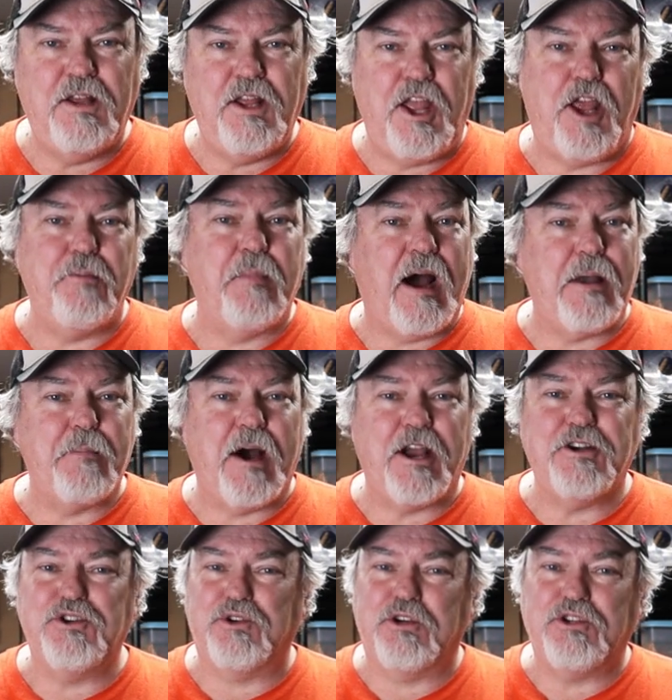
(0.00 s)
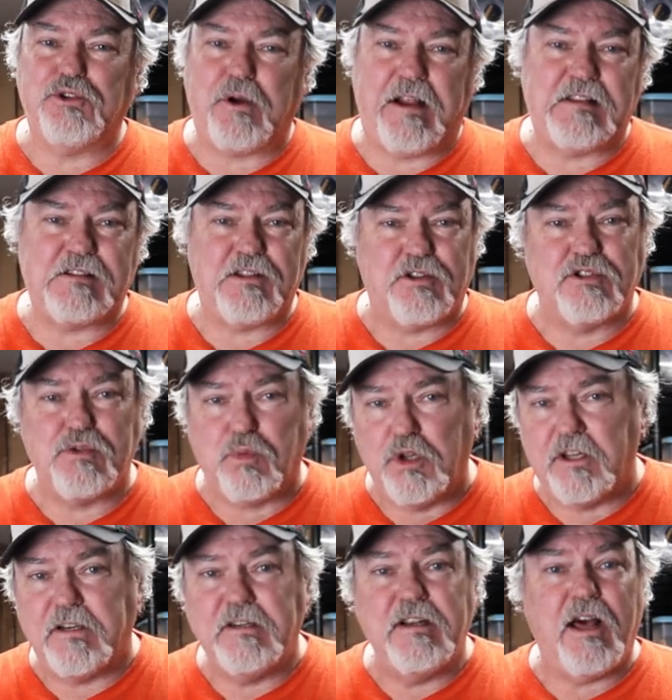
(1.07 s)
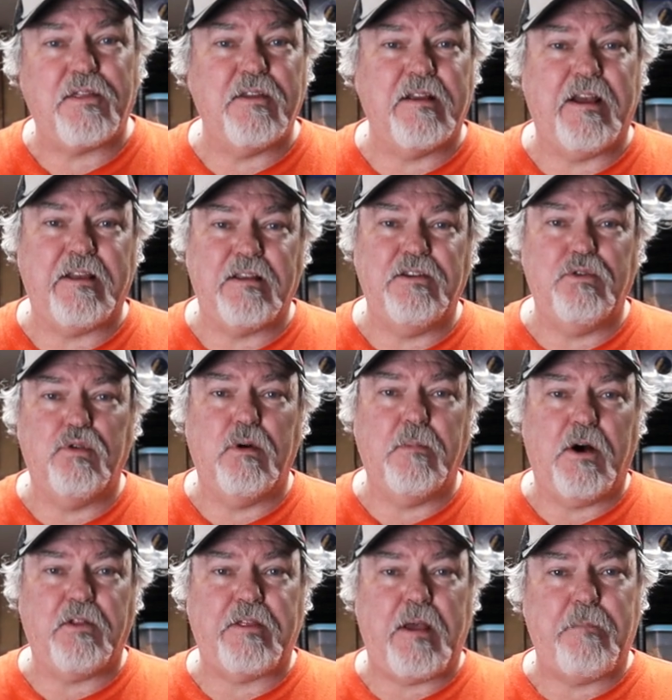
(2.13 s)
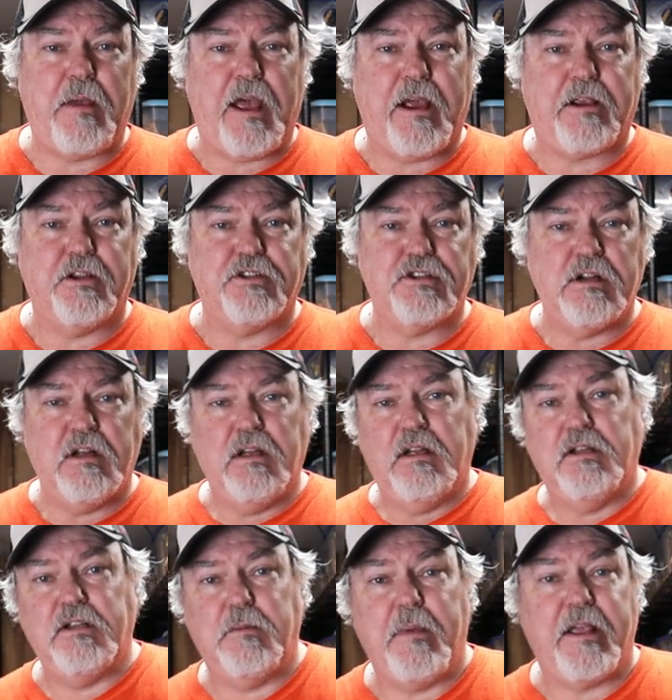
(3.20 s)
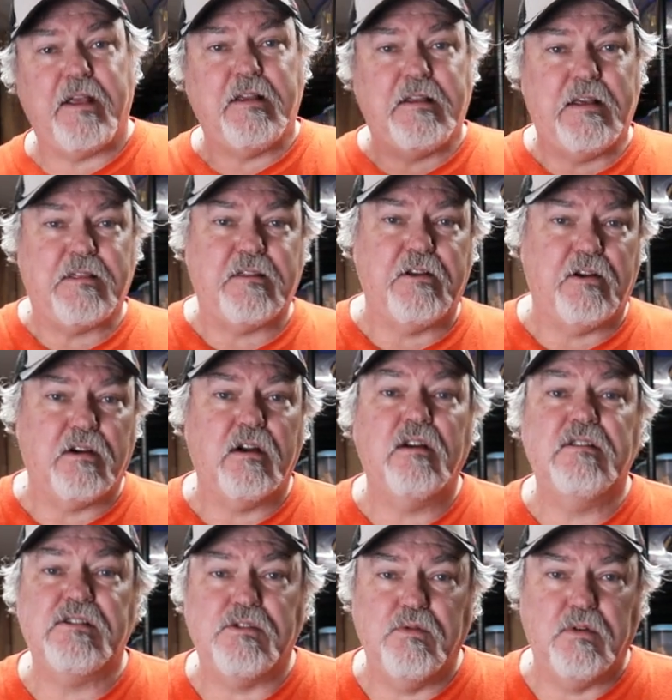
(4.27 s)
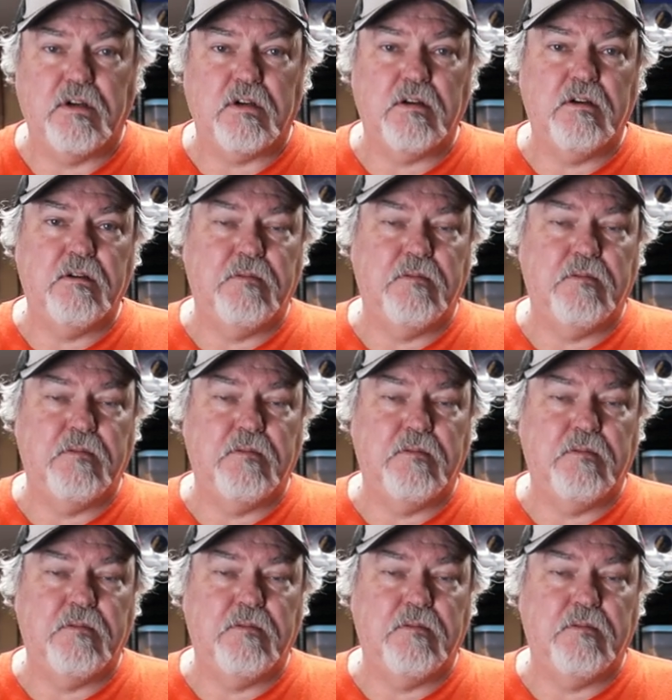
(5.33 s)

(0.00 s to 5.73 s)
In my mind, during transit, there's really nothing I can do about that package to make it get there sooner.